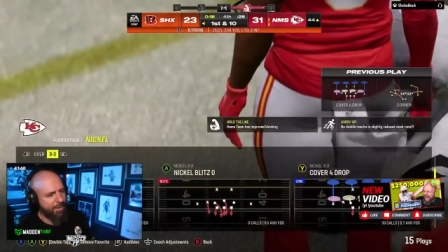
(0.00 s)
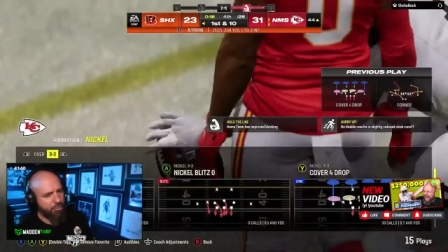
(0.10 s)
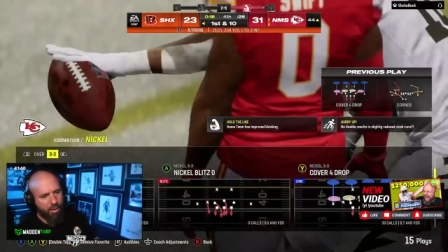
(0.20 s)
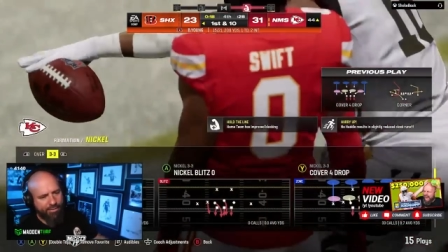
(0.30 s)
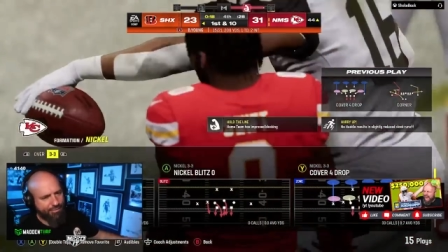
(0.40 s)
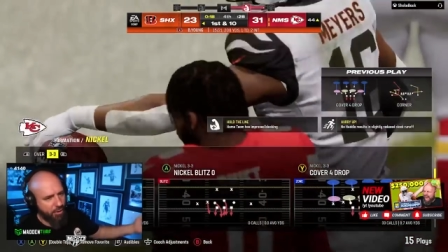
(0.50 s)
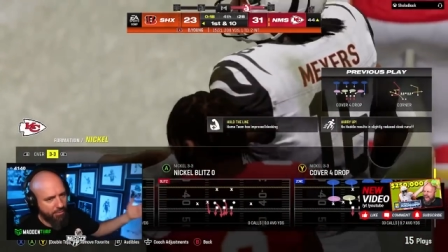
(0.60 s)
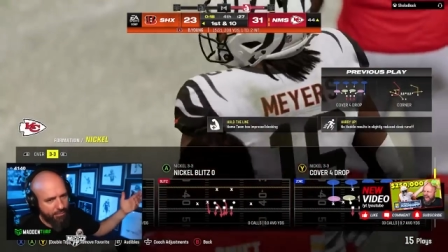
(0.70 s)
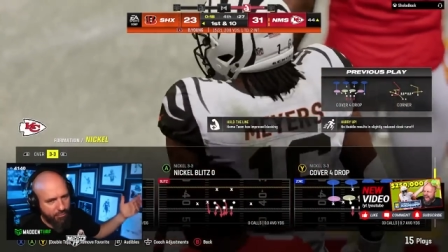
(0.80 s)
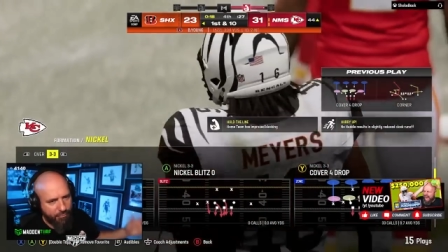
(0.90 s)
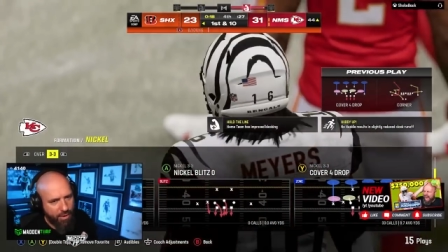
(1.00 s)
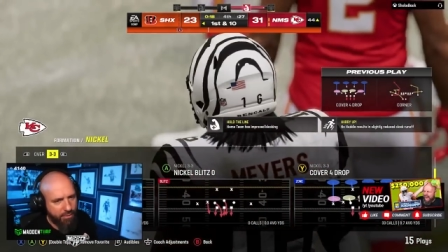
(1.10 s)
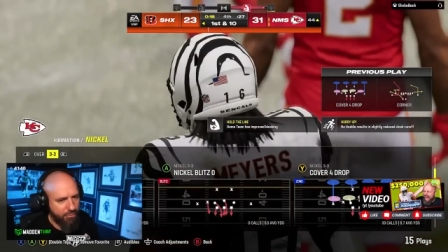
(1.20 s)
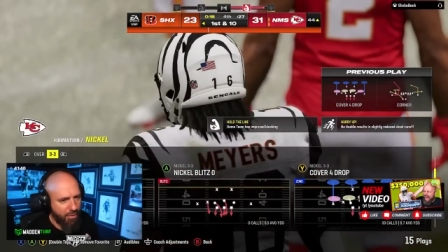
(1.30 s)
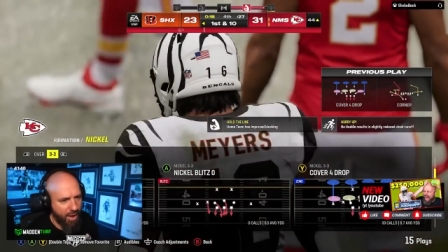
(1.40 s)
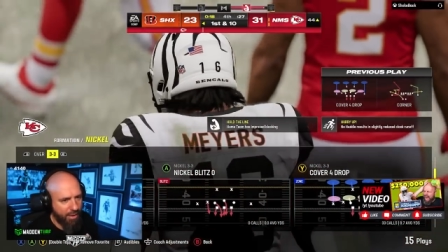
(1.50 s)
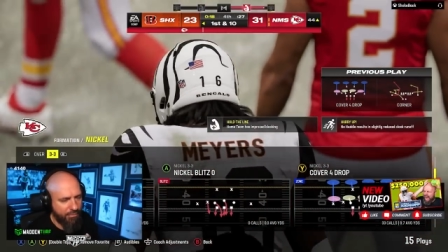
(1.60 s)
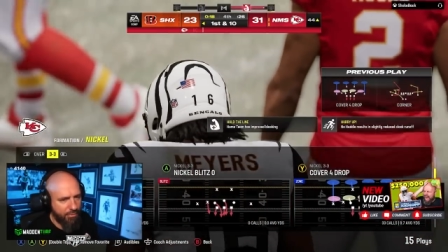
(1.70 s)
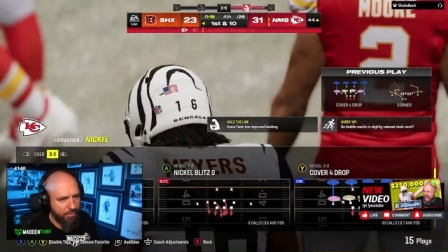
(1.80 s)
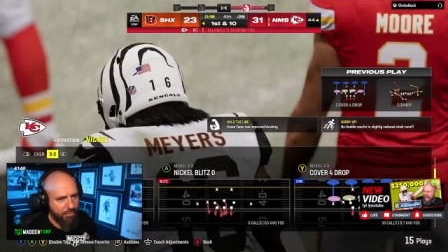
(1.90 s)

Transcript: great start to the drive, dude.